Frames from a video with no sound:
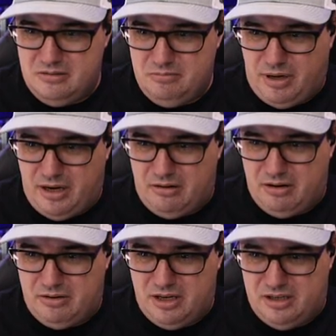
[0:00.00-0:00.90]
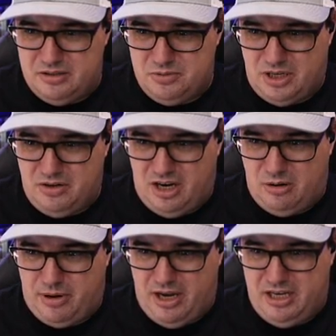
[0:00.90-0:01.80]
Background colours, we don't care
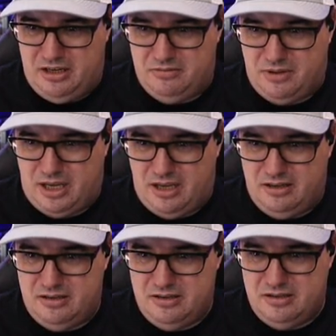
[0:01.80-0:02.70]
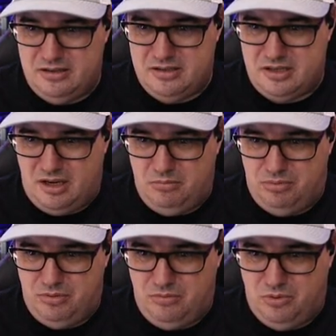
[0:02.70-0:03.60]
about any of that. Skip
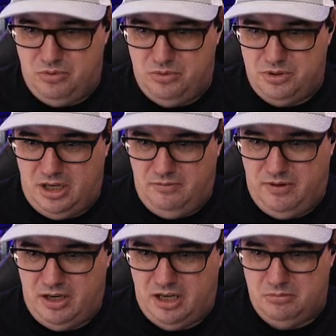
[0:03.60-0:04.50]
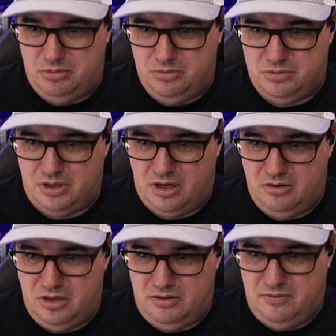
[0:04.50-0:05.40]
reward, if enabled,
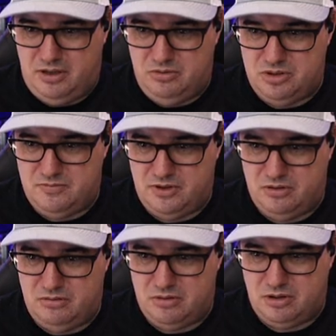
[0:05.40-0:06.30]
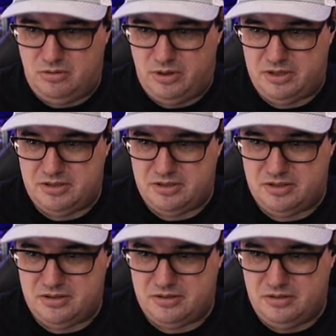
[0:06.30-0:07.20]
only future viewer
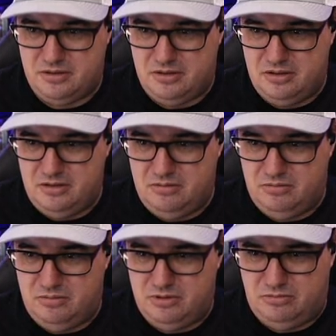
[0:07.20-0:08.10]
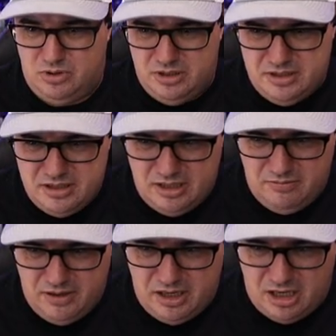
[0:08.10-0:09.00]
requests. What?
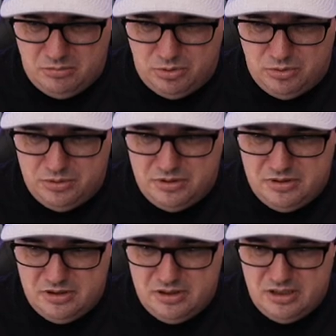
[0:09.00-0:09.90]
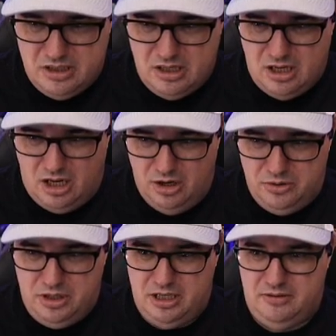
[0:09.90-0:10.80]
If enabled,
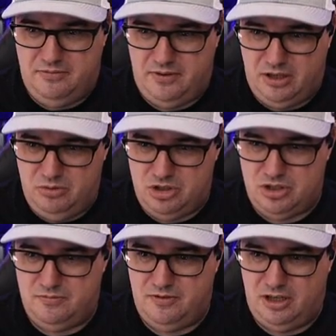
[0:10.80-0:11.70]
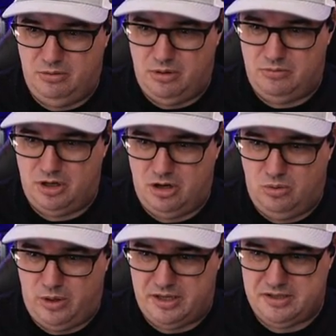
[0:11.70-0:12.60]
only future viewer
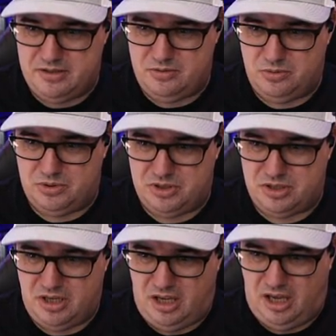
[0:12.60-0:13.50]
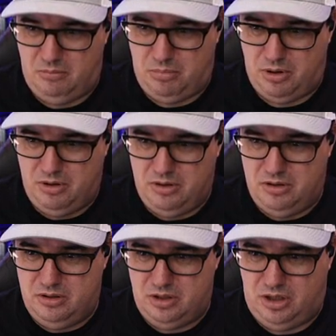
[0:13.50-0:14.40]
requests will skip
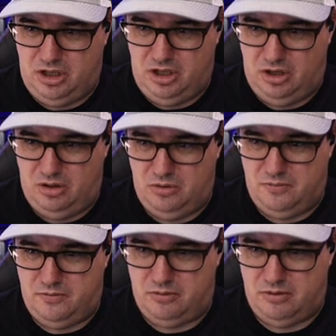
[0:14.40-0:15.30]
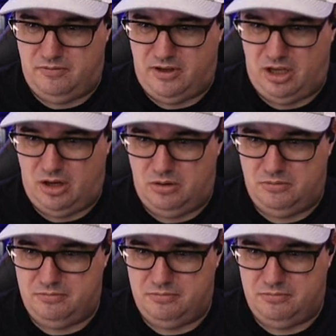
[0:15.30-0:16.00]
the queue for review.